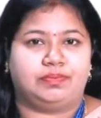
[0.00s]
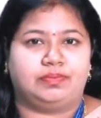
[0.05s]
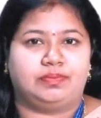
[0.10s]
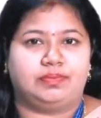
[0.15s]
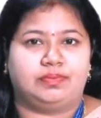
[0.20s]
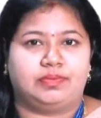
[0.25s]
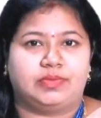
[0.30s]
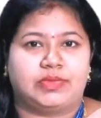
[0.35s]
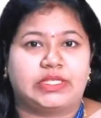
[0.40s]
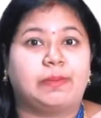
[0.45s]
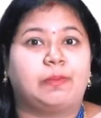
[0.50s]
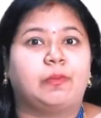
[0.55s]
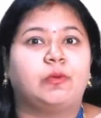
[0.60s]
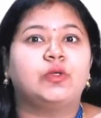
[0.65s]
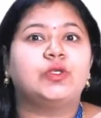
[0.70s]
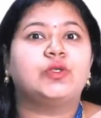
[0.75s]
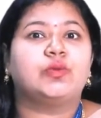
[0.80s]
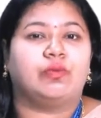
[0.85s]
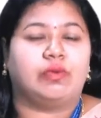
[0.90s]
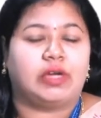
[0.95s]
Suppose,
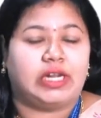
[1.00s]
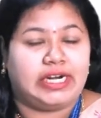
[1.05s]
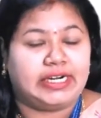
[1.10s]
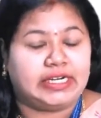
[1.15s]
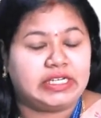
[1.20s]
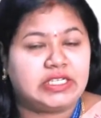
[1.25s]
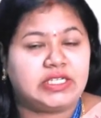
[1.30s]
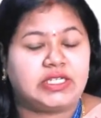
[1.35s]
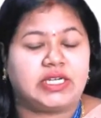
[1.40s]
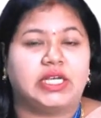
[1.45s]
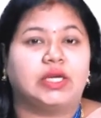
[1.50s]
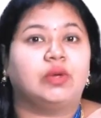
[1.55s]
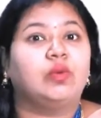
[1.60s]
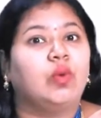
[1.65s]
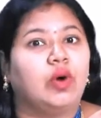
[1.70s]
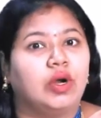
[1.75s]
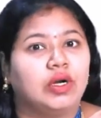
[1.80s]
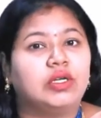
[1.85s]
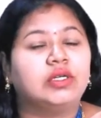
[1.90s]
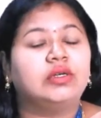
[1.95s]
let us take
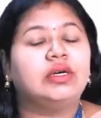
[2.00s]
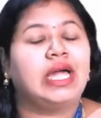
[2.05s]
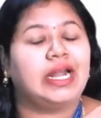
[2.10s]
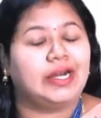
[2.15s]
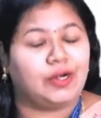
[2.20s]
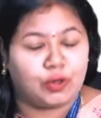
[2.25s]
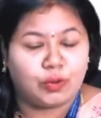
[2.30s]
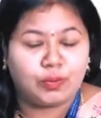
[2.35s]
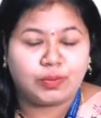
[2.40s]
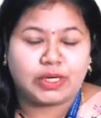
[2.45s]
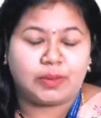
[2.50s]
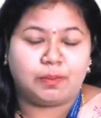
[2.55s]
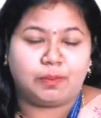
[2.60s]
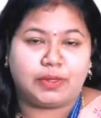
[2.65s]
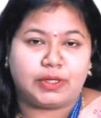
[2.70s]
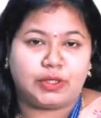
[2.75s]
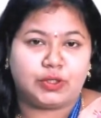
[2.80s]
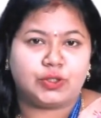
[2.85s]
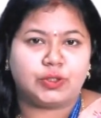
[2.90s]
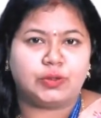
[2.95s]
water at room
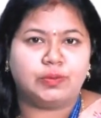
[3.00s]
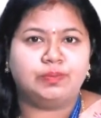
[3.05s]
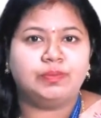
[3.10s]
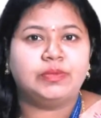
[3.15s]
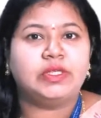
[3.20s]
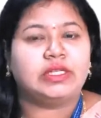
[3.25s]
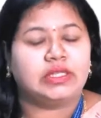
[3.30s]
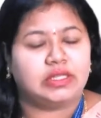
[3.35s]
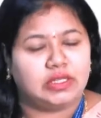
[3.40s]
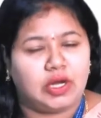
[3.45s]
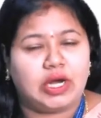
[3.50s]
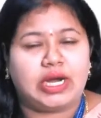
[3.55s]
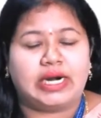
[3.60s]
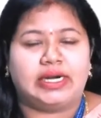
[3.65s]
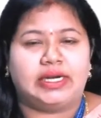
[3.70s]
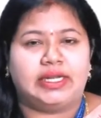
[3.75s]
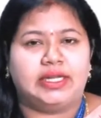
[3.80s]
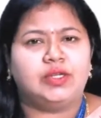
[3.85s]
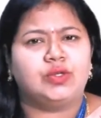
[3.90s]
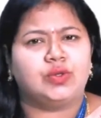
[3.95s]
temperature,
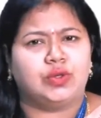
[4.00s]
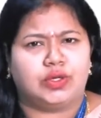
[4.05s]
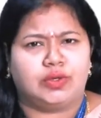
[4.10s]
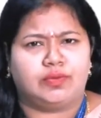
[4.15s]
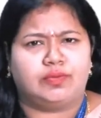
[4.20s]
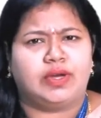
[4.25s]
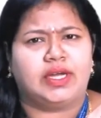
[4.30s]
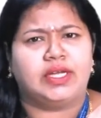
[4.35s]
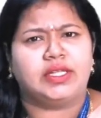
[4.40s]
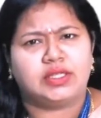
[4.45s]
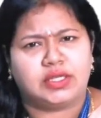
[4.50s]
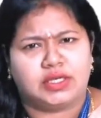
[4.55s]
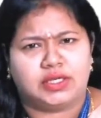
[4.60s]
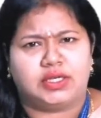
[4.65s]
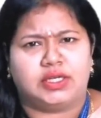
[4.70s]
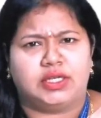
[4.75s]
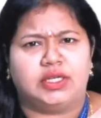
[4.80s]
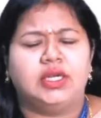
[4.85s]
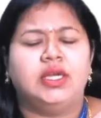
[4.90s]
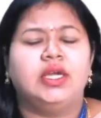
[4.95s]
hardly 25, 30.
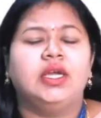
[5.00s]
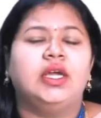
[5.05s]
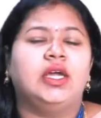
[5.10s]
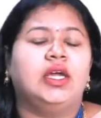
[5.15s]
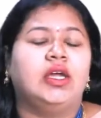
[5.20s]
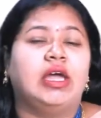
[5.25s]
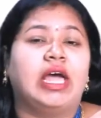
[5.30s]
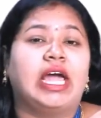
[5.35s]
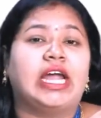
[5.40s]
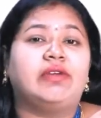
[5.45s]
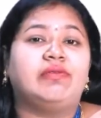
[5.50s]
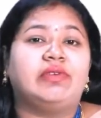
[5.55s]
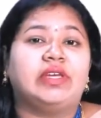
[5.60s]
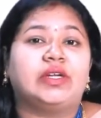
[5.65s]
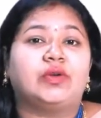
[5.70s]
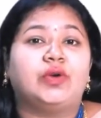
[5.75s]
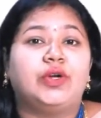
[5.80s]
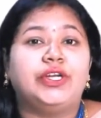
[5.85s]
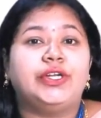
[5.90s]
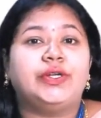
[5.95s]
And we are
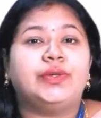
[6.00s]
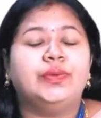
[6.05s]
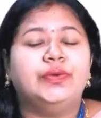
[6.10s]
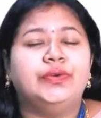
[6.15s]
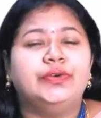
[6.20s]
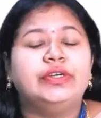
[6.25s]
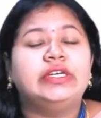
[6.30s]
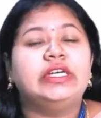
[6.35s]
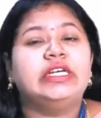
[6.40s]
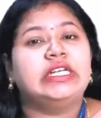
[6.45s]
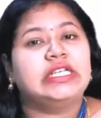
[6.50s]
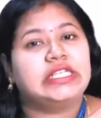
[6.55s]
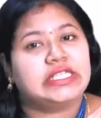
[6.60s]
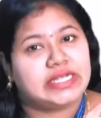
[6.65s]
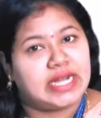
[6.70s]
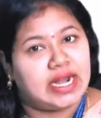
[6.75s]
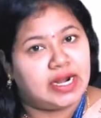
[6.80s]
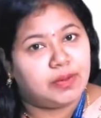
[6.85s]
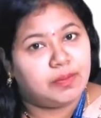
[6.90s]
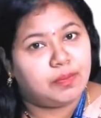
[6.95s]
going to start
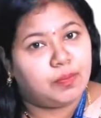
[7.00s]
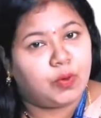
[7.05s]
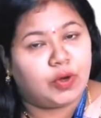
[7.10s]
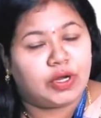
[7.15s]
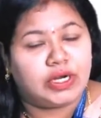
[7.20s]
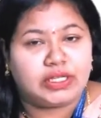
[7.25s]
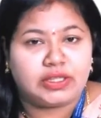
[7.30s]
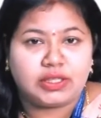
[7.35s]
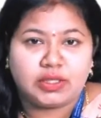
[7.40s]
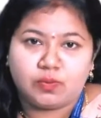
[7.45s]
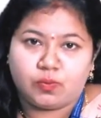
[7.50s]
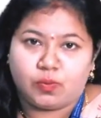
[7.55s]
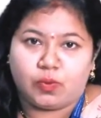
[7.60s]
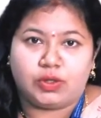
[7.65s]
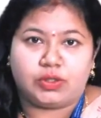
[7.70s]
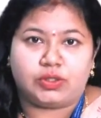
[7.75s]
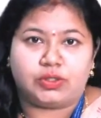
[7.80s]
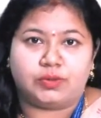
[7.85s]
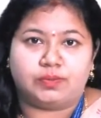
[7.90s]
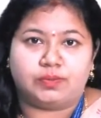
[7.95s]
boiling the water.